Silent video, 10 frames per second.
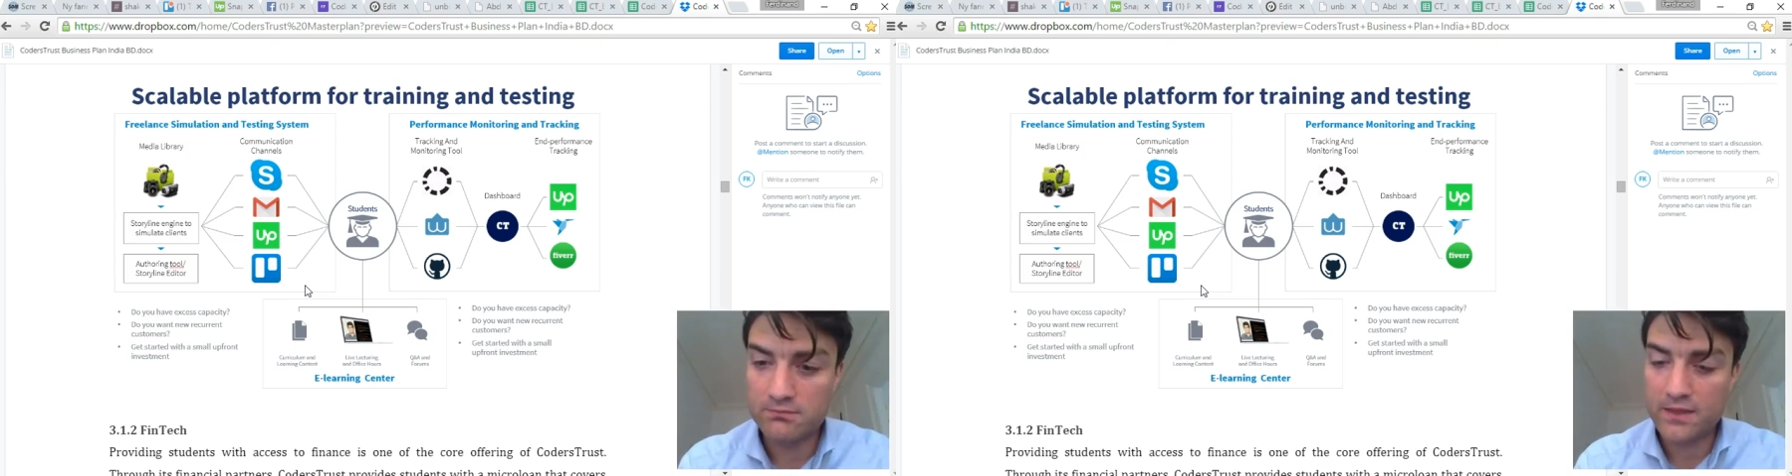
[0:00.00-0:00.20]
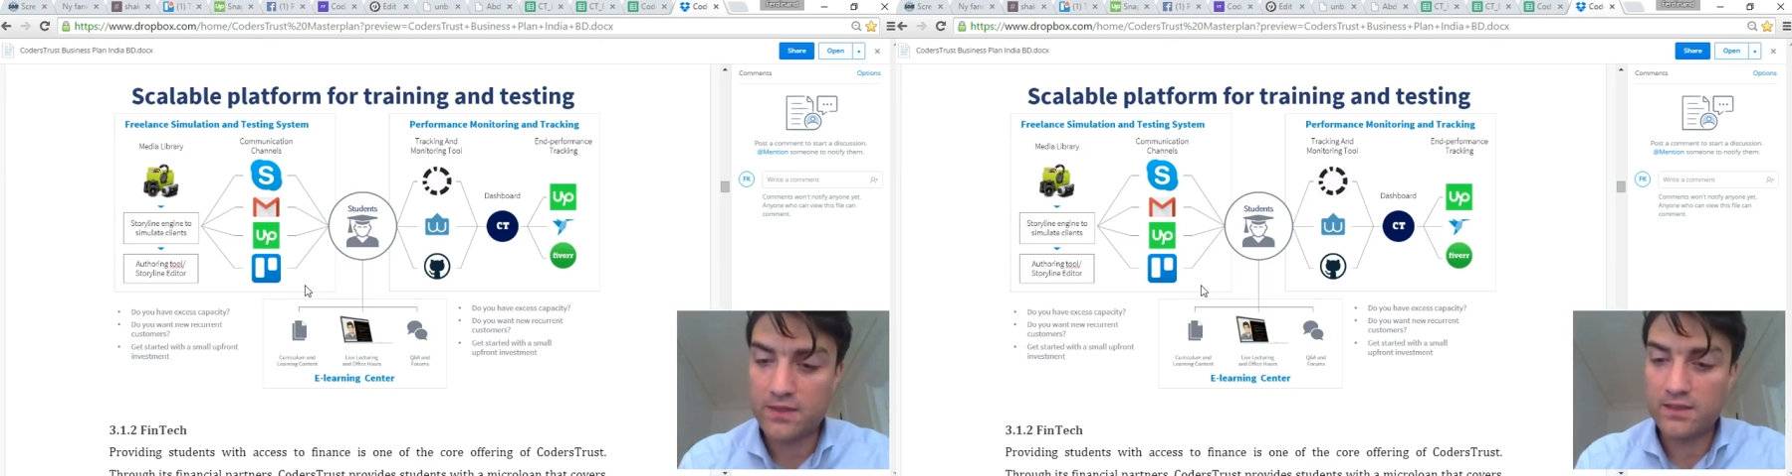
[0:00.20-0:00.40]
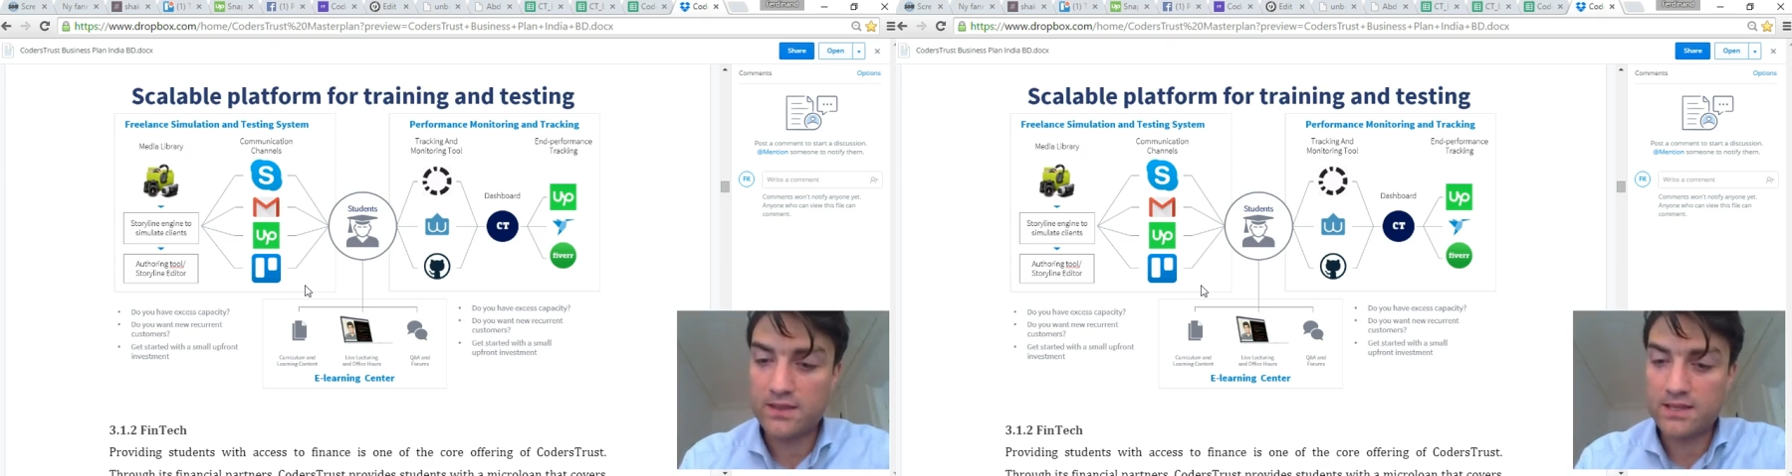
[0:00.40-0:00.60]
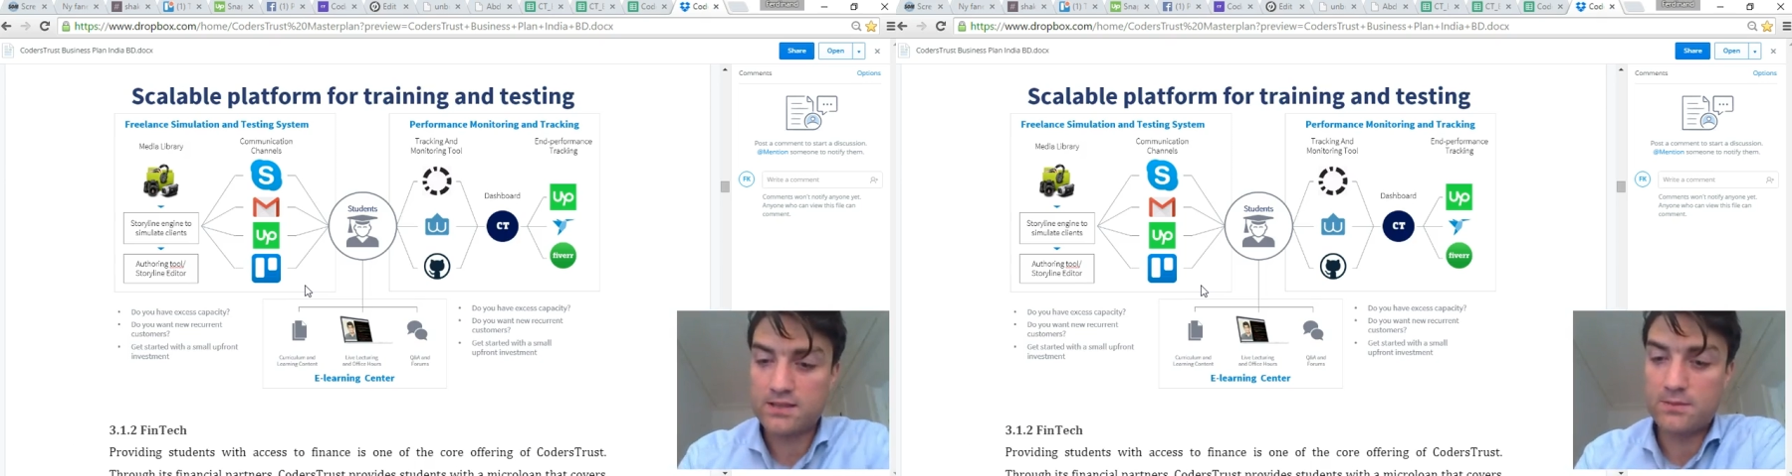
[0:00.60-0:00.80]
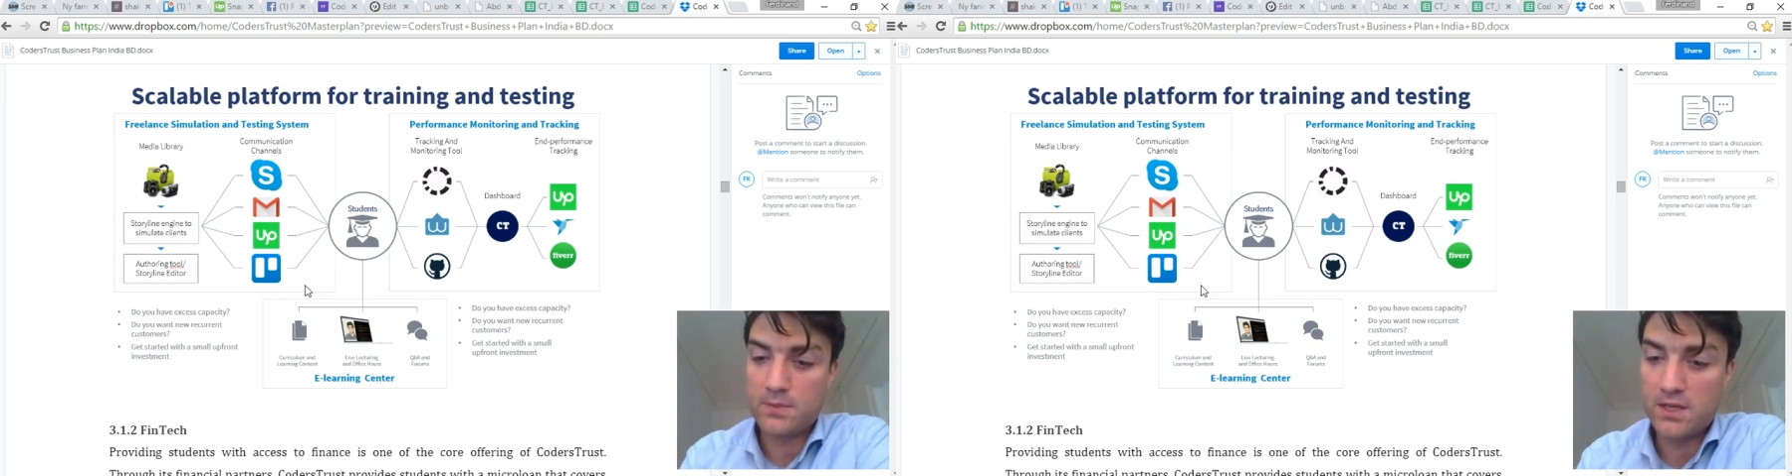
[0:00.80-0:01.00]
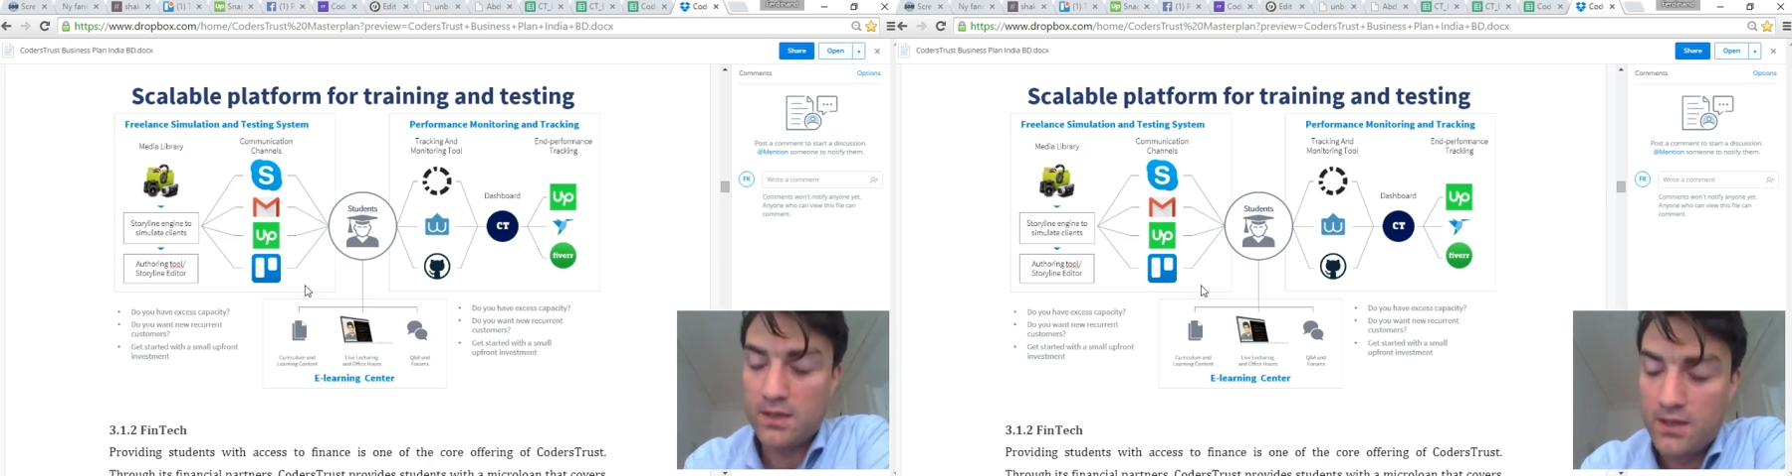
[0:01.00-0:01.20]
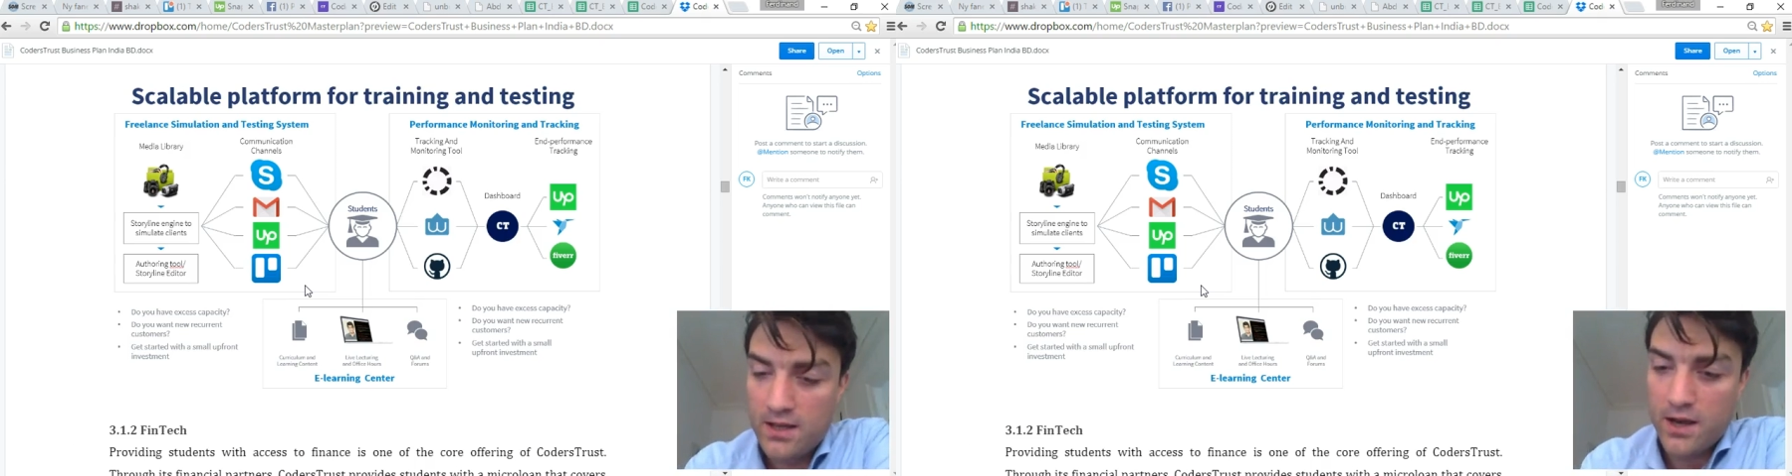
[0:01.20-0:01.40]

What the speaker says: and I think that's going to be